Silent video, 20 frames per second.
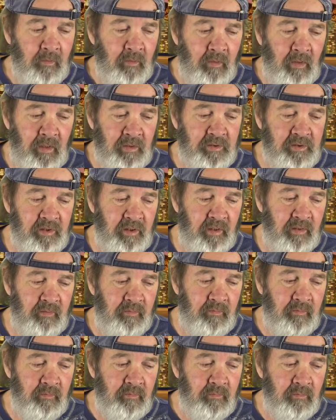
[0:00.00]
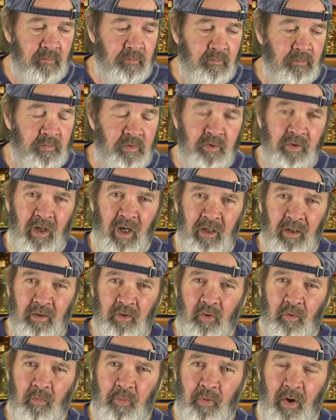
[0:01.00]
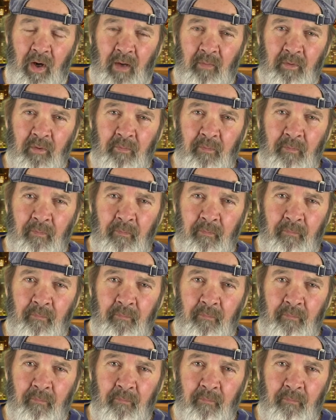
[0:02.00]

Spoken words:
I said, "You got a little problem?"